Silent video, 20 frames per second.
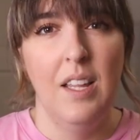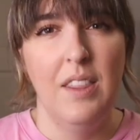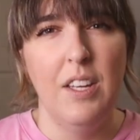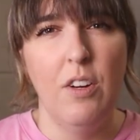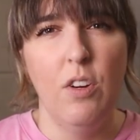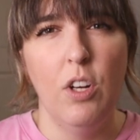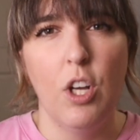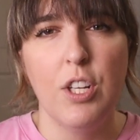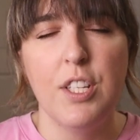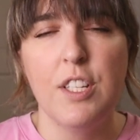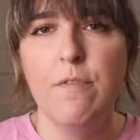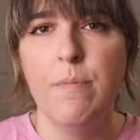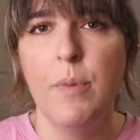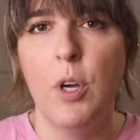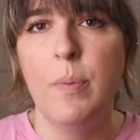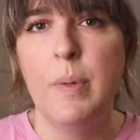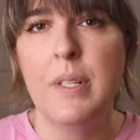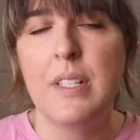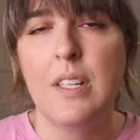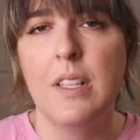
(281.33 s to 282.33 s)
There are lots of
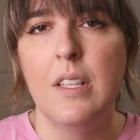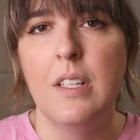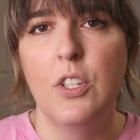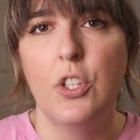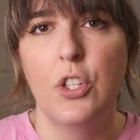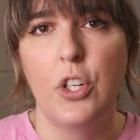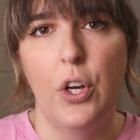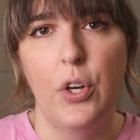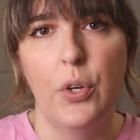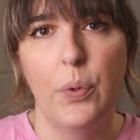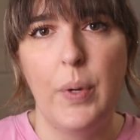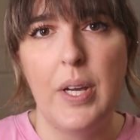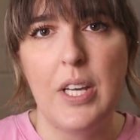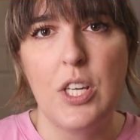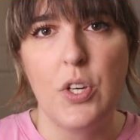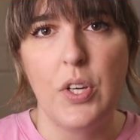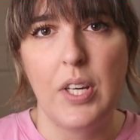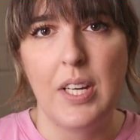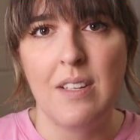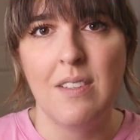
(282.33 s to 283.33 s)
moments in this show where
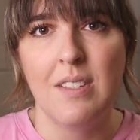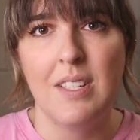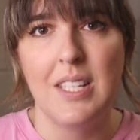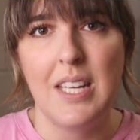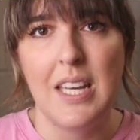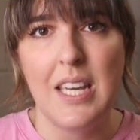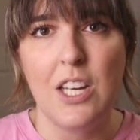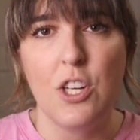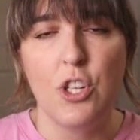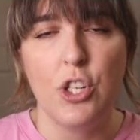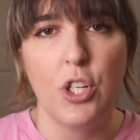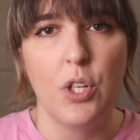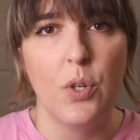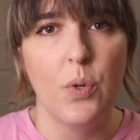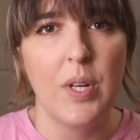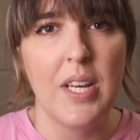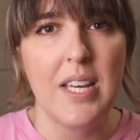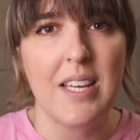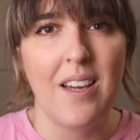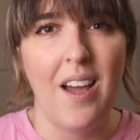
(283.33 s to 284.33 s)
you can see
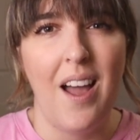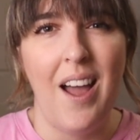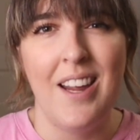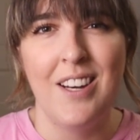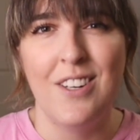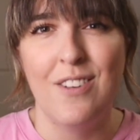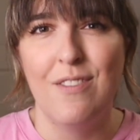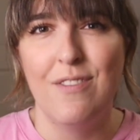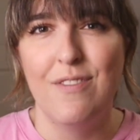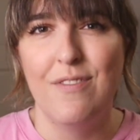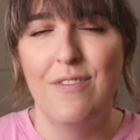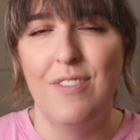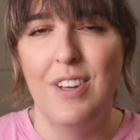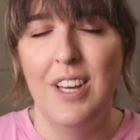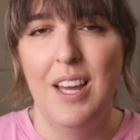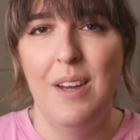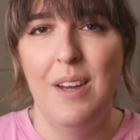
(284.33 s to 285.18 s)
Judy kind of